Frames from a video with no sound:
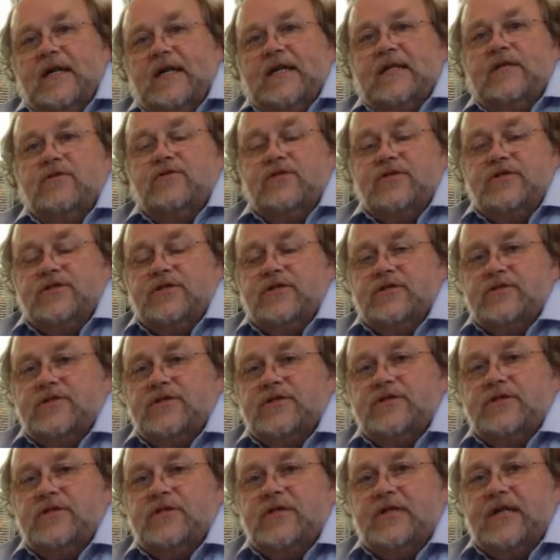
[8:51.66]

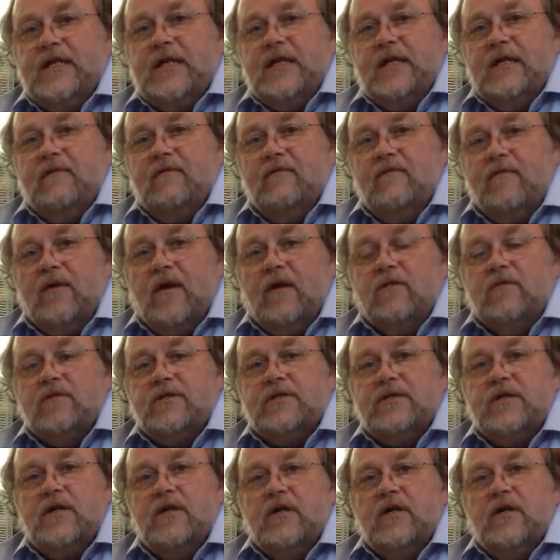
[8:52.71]
introduced the
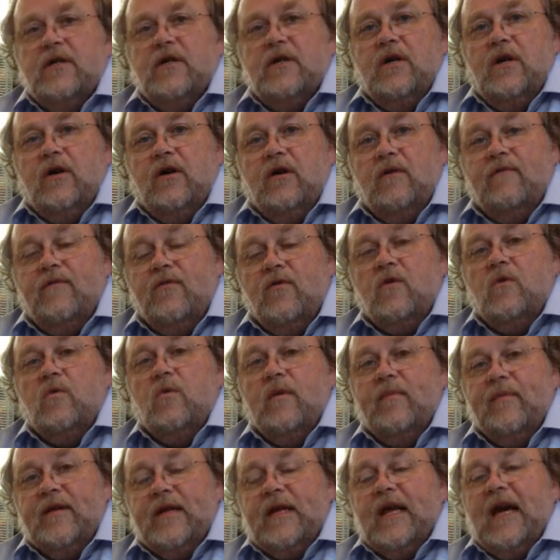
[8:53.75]
vote
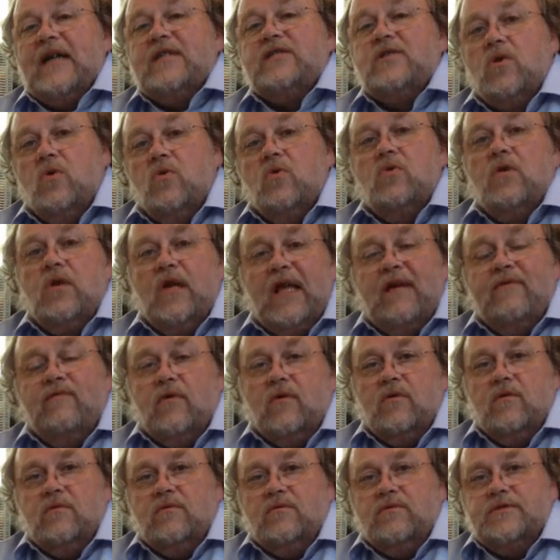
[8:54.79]
for women at all
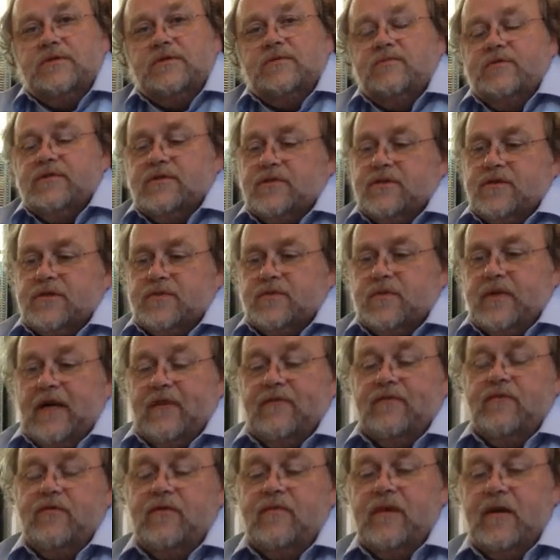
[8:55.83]
levels, because we
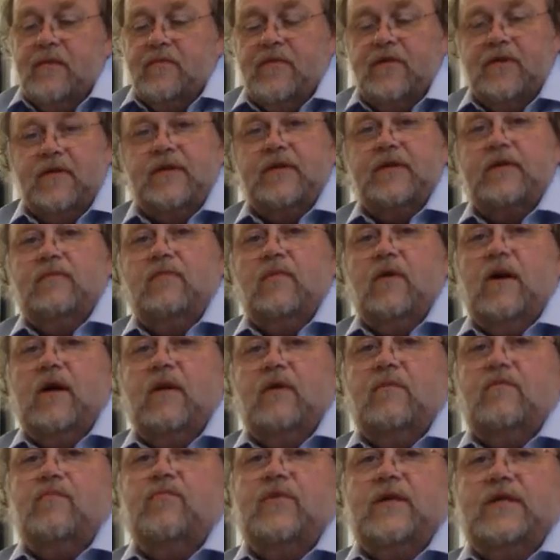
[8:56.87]
have to remember that
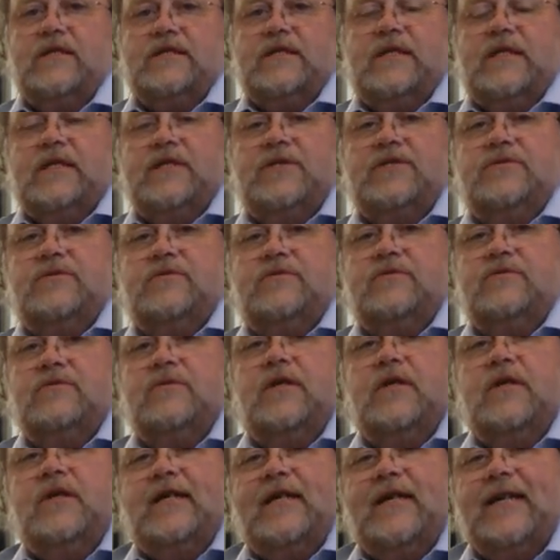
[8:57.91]
while presidential
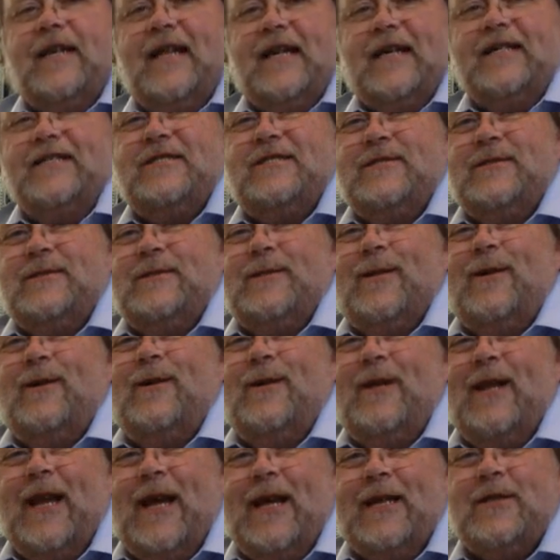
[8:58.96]
elections
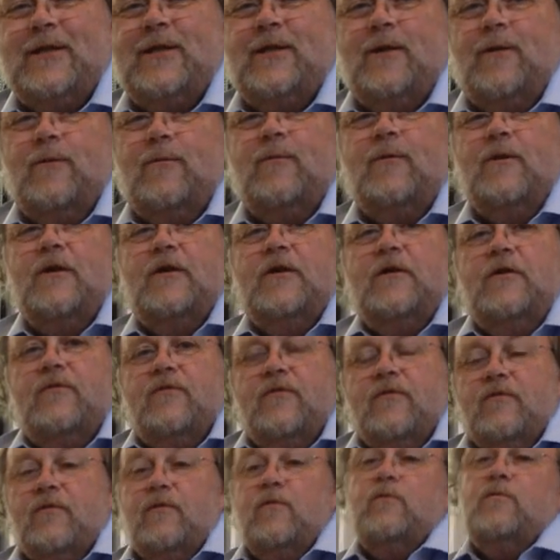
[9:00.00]
are national,
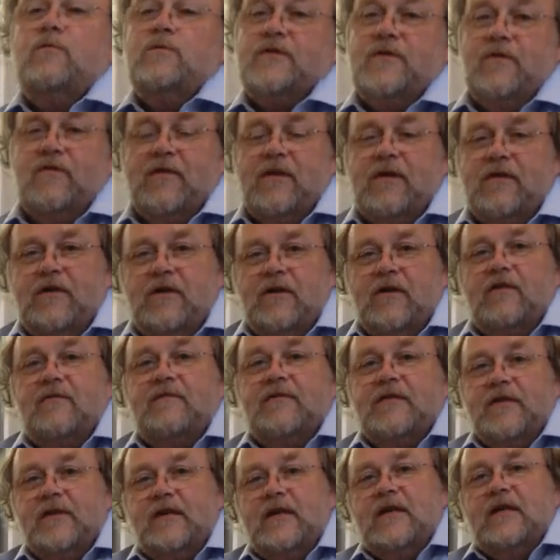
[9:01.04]
the rules are very
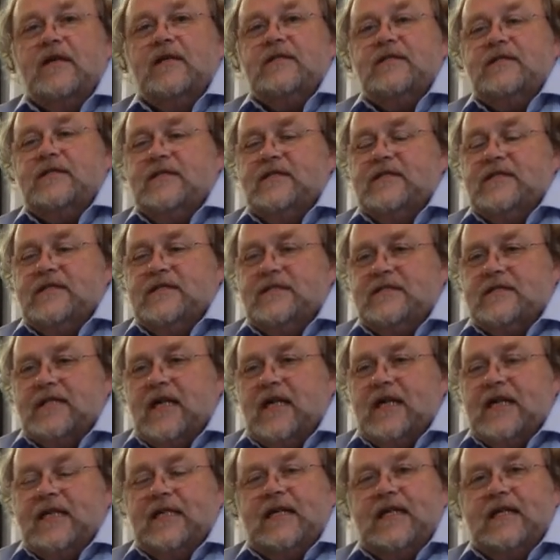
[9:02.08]
often
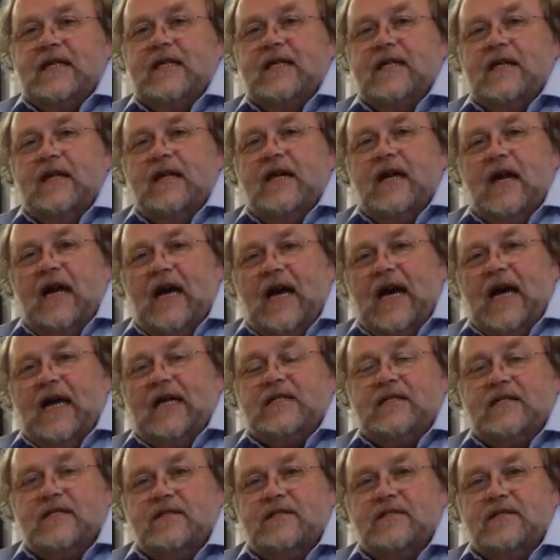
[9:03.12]
decided
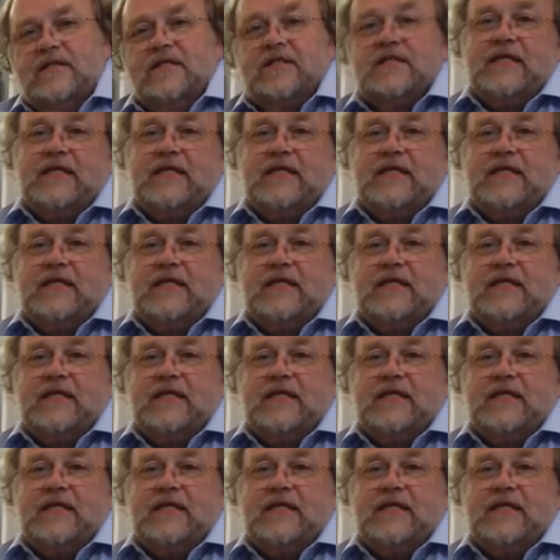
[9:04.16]
at the